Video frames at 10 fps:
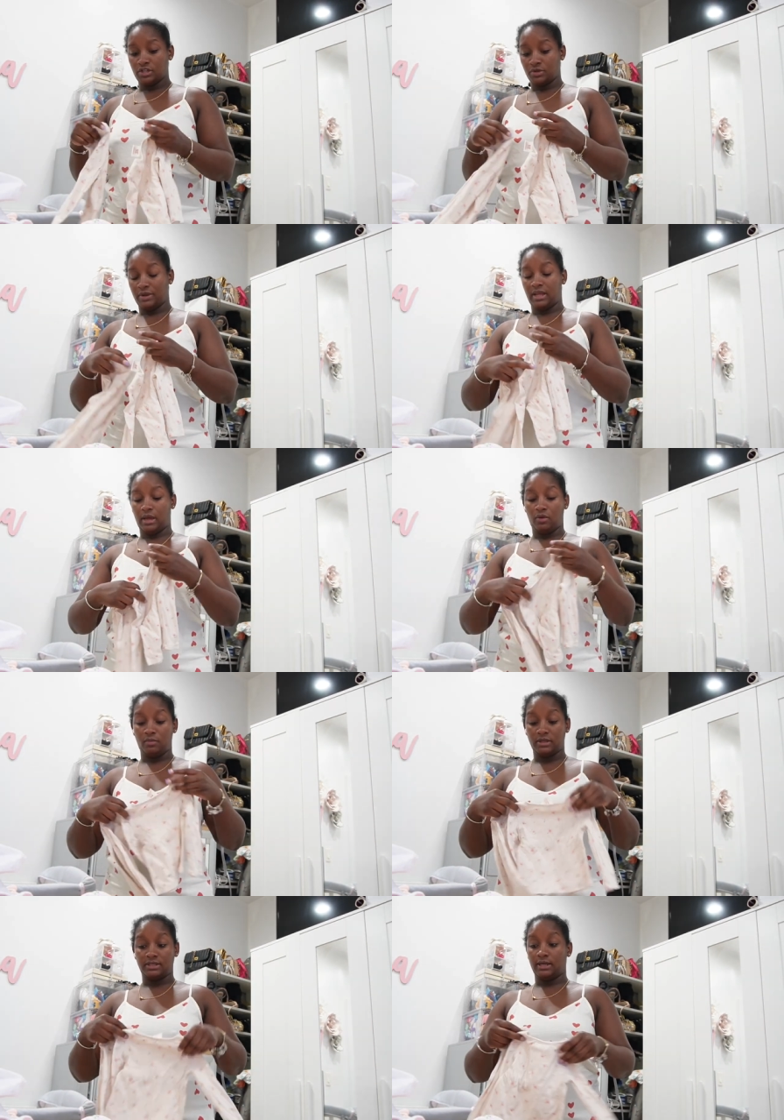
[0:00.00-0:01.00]
so we didn't get
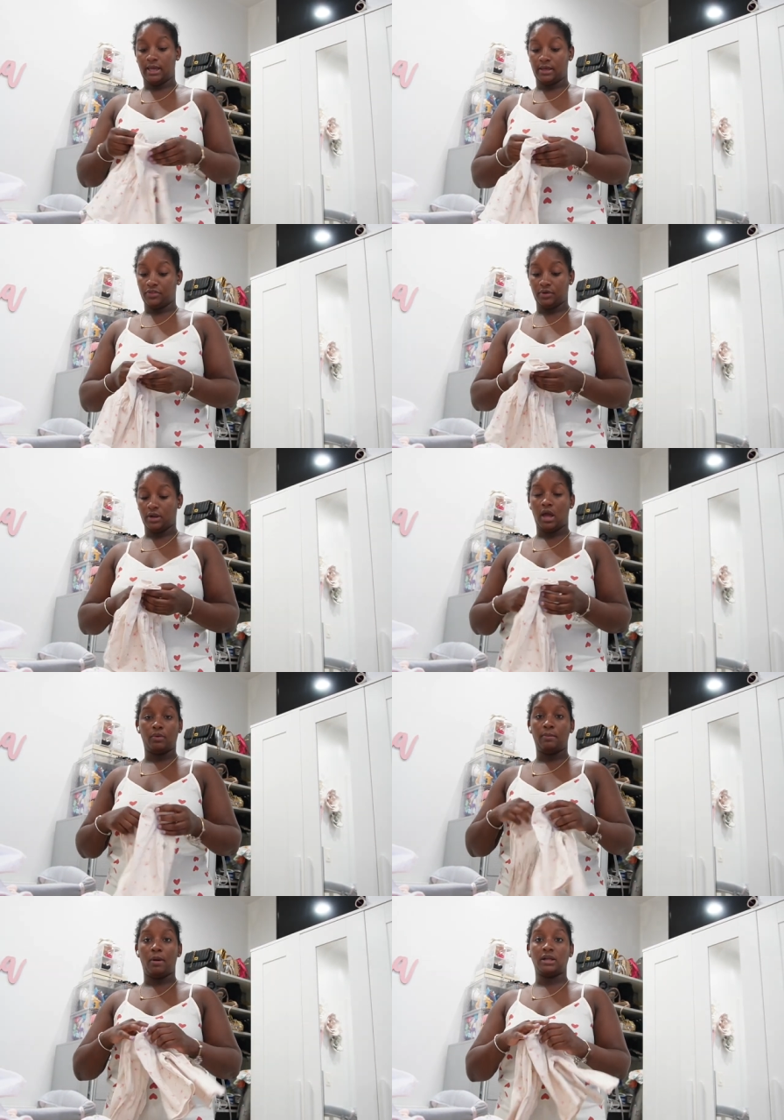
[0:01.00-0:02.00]
home until like 3
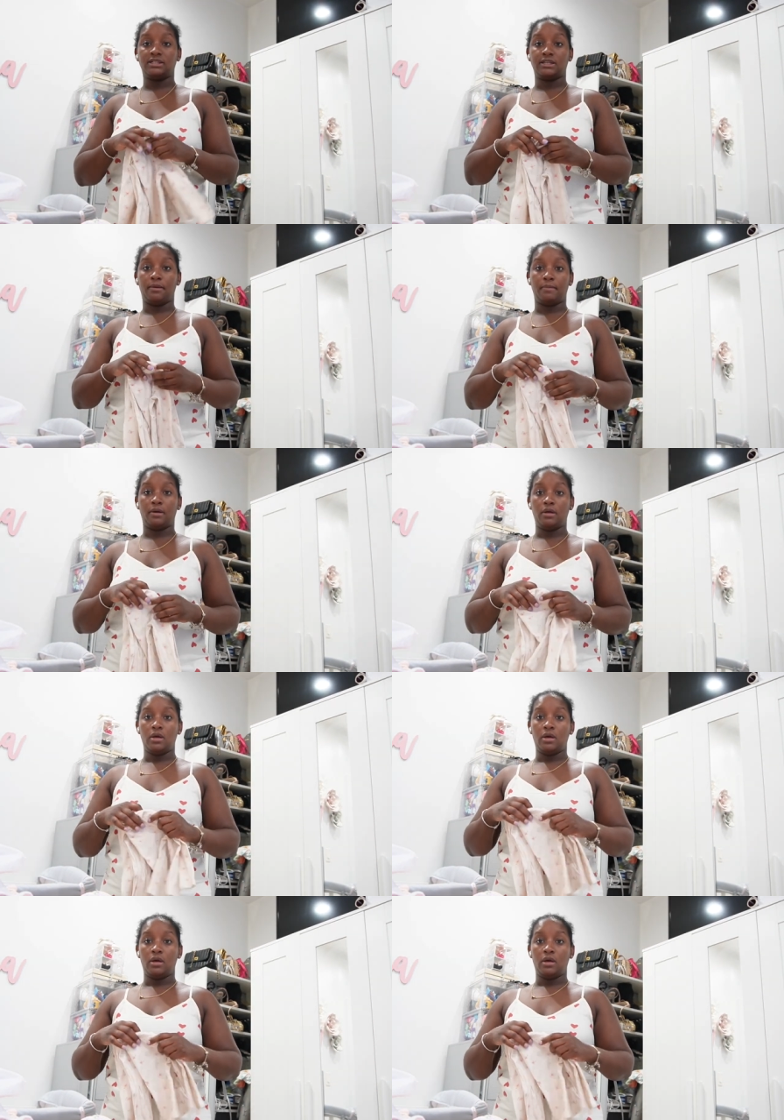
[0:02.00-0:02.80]
o'clock. We bought some